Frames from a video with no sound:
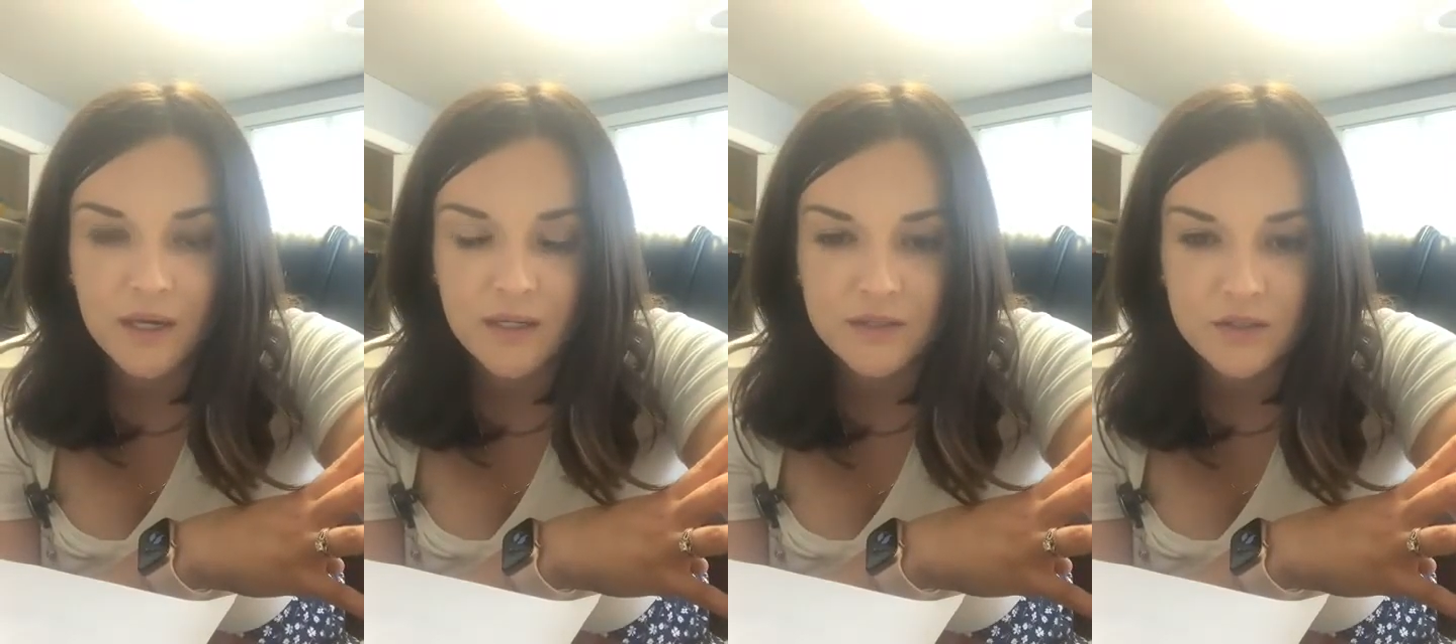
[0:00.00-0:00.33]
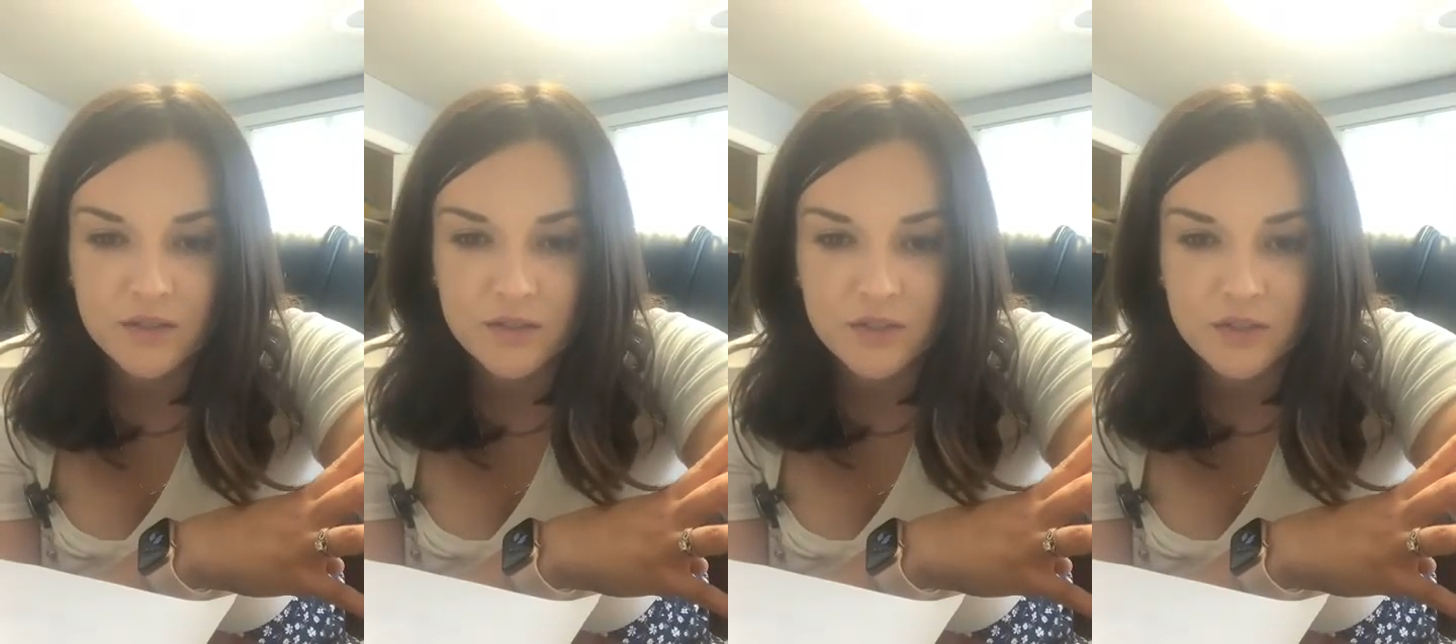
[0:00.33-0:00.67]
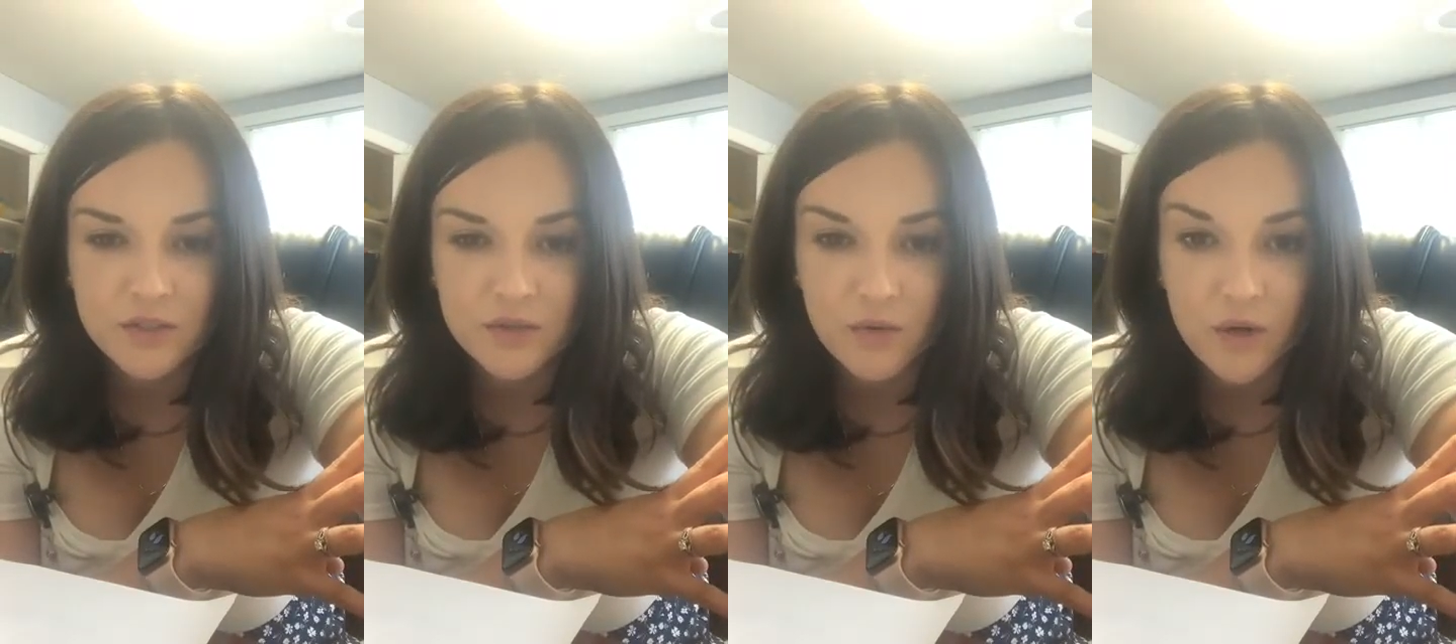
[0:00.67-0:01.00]
answer
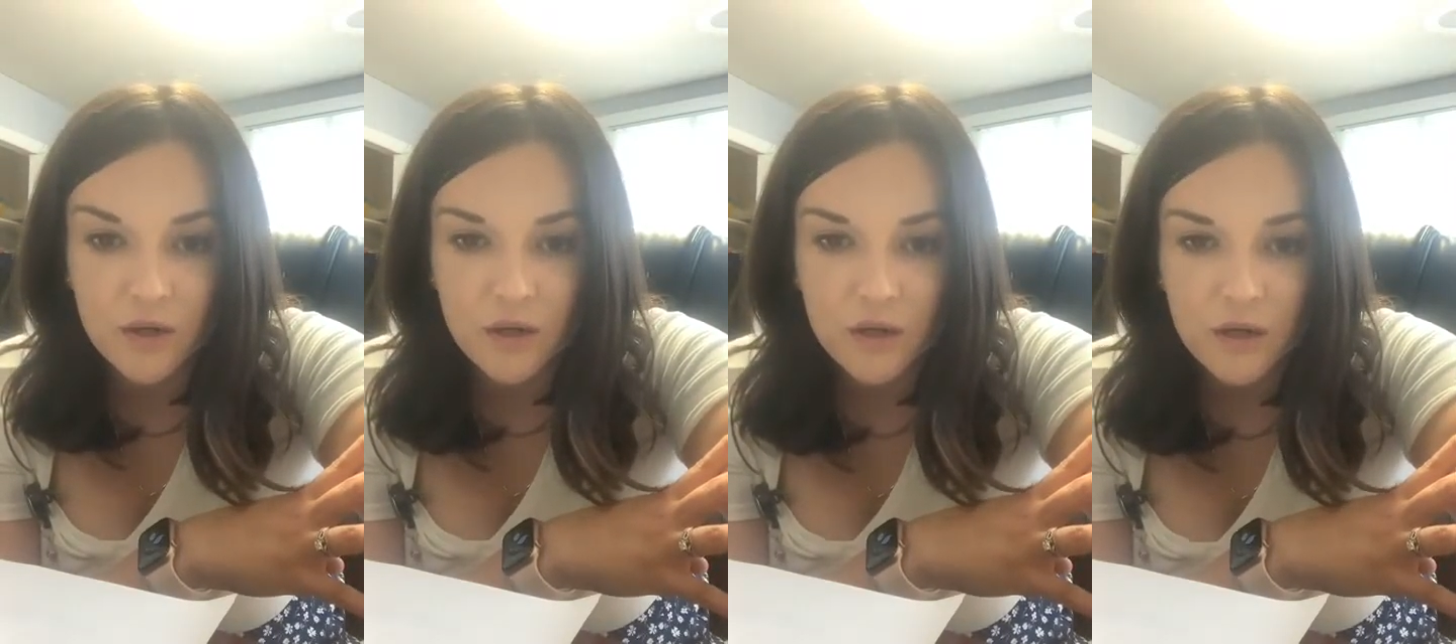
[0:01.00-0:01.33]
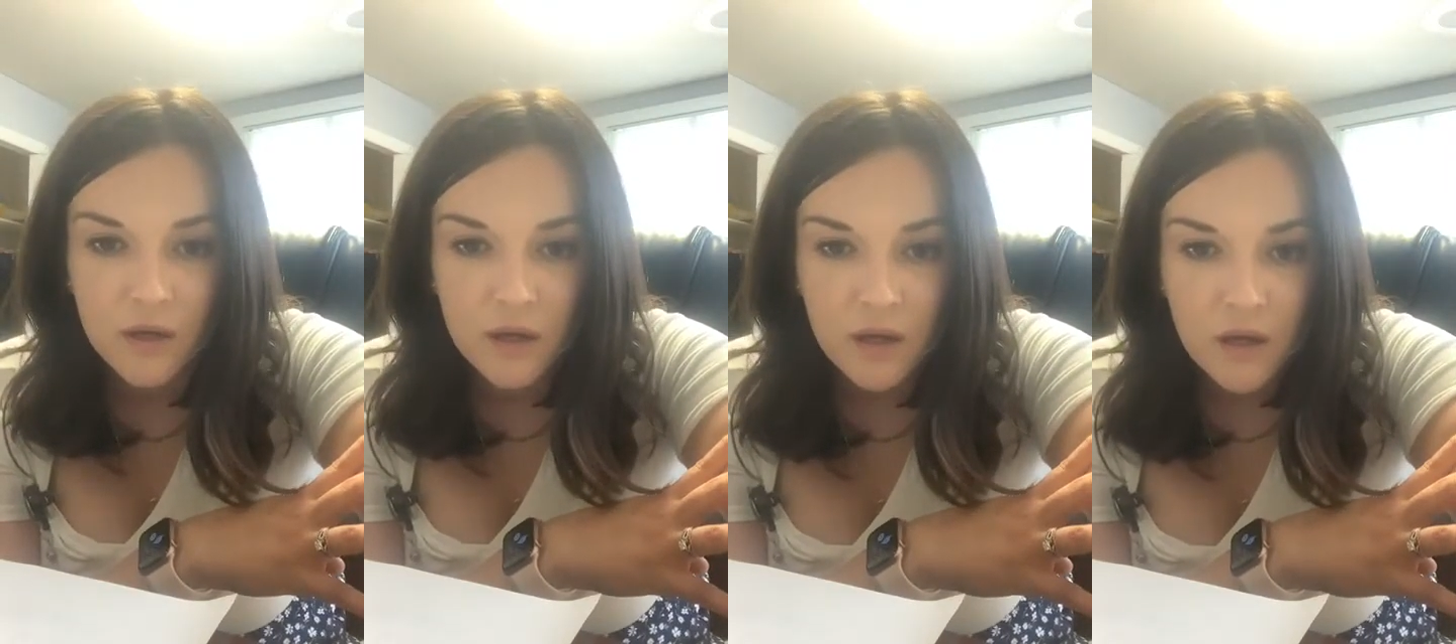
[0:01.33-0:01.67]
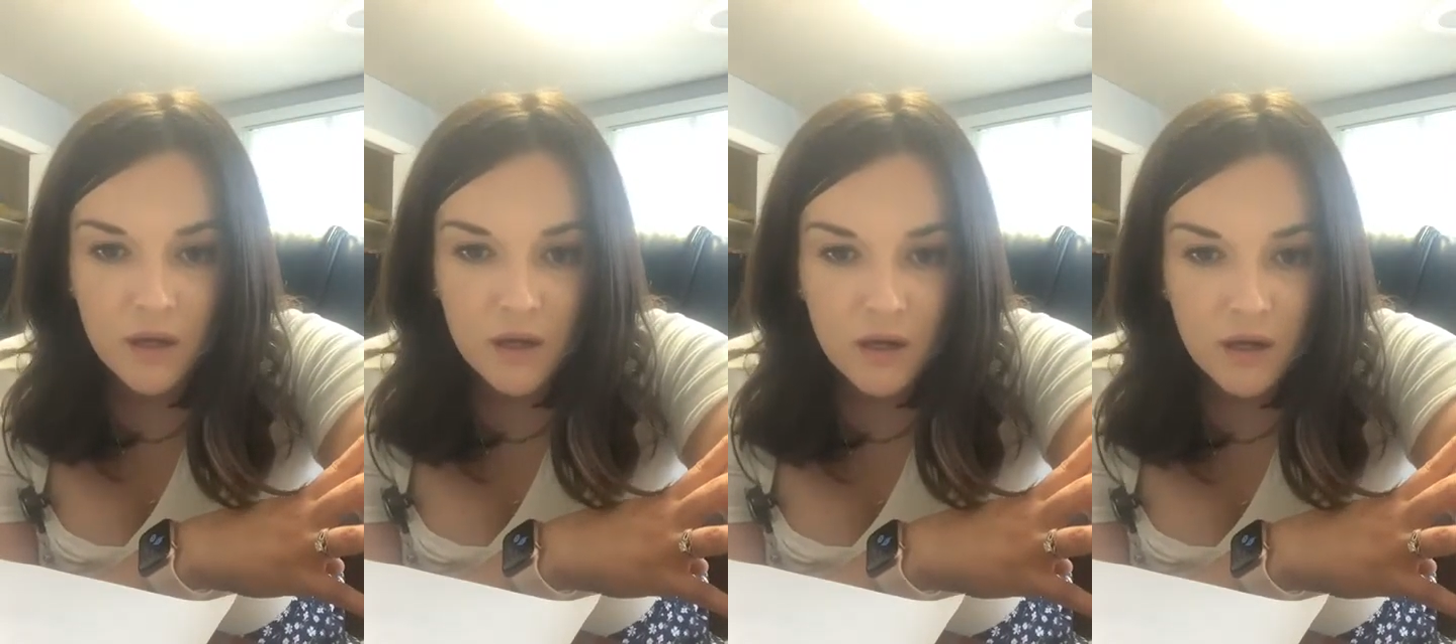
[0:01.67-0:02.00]
just too quickly.
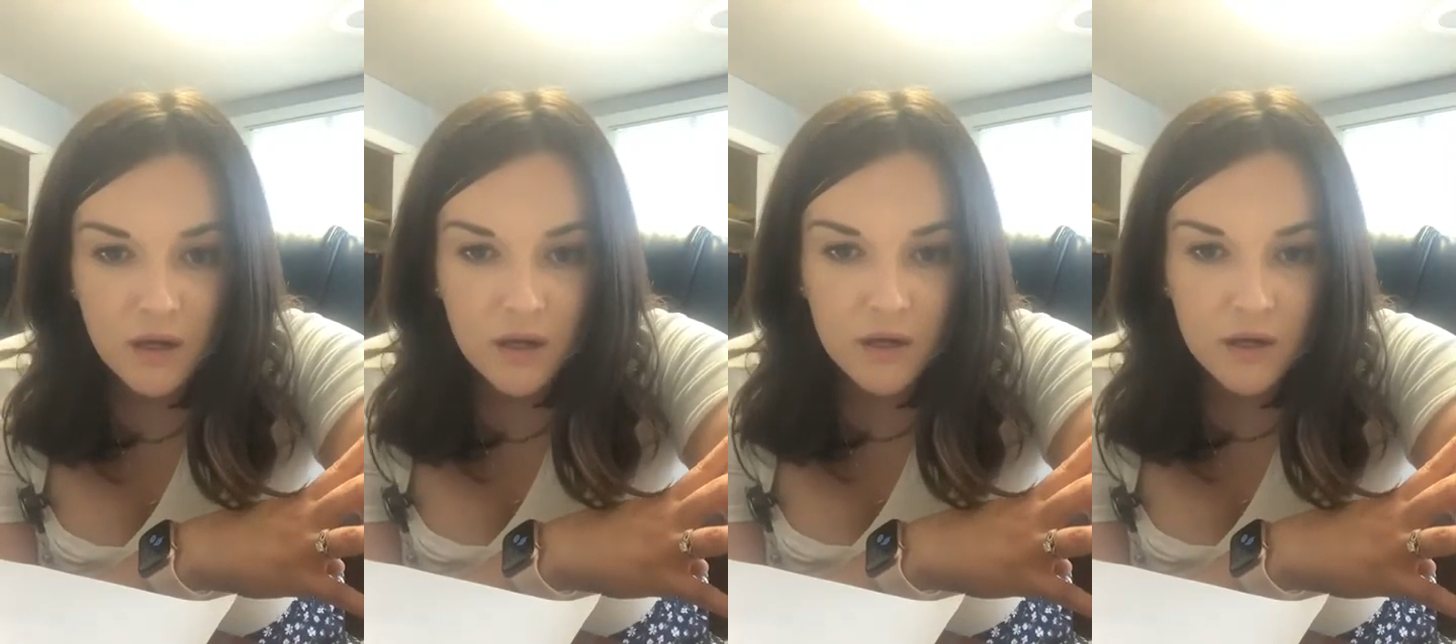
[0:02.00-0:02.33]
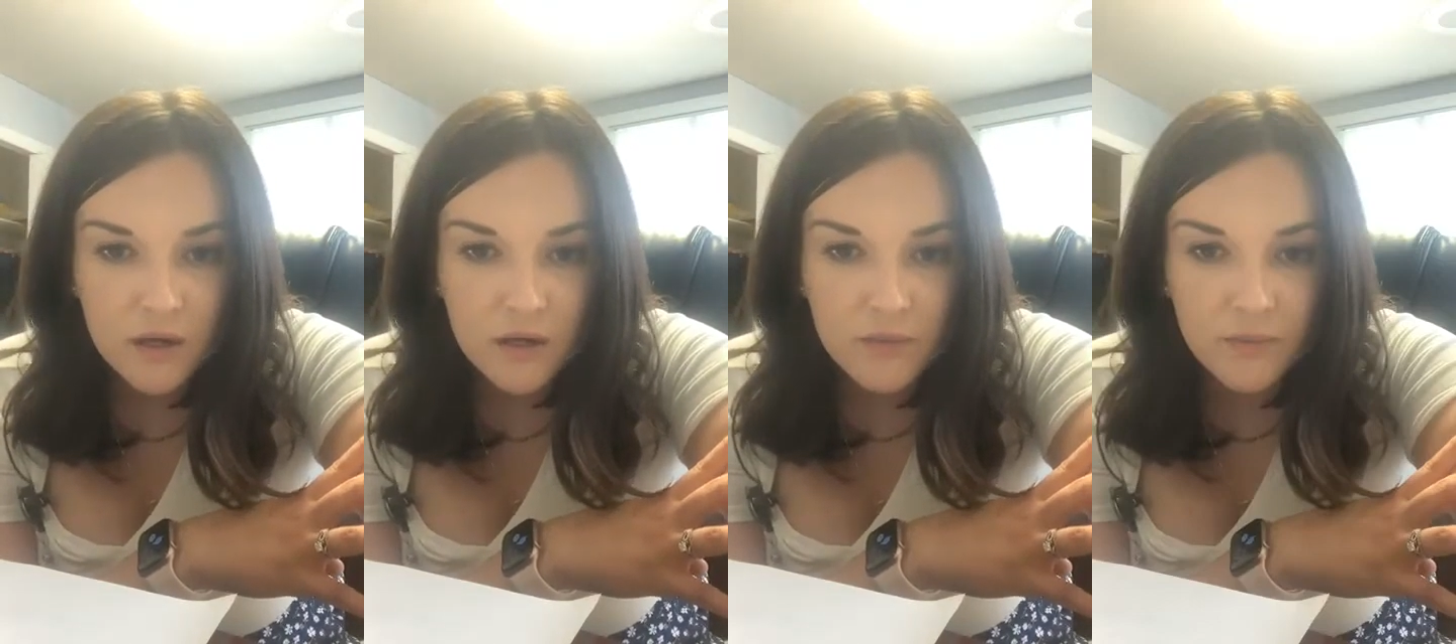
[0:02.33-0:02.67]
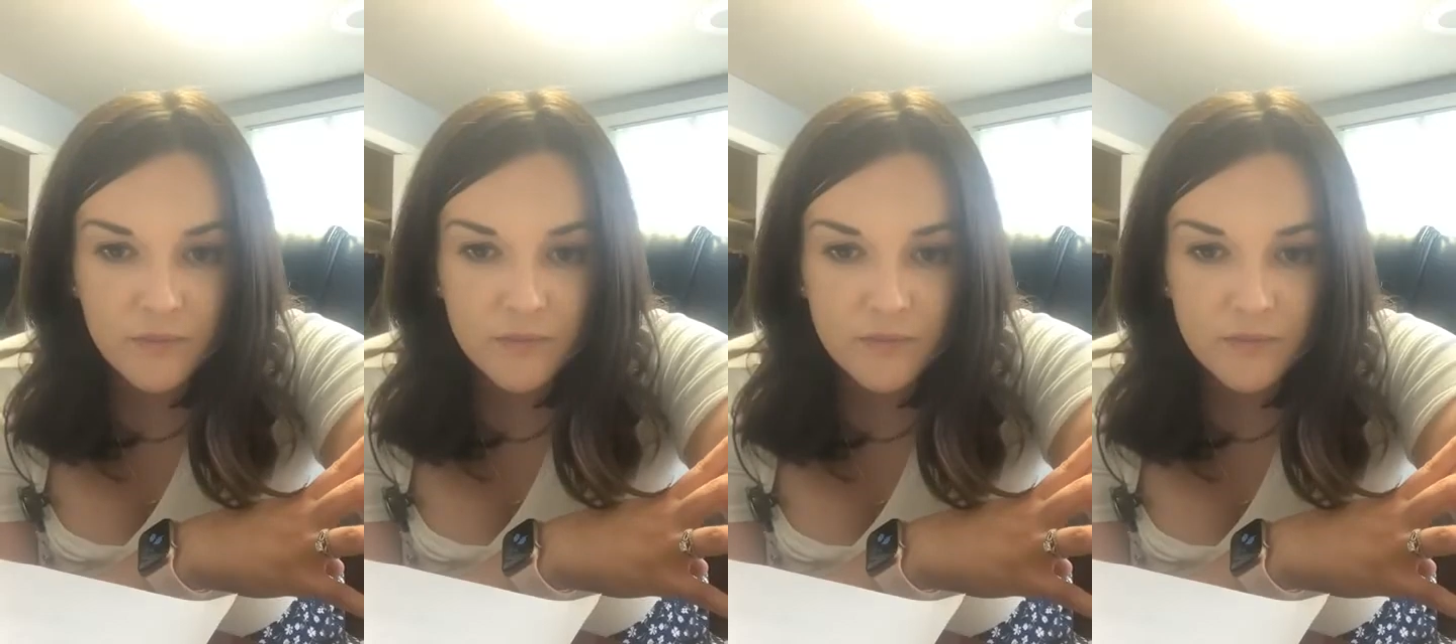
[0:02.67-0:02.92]
How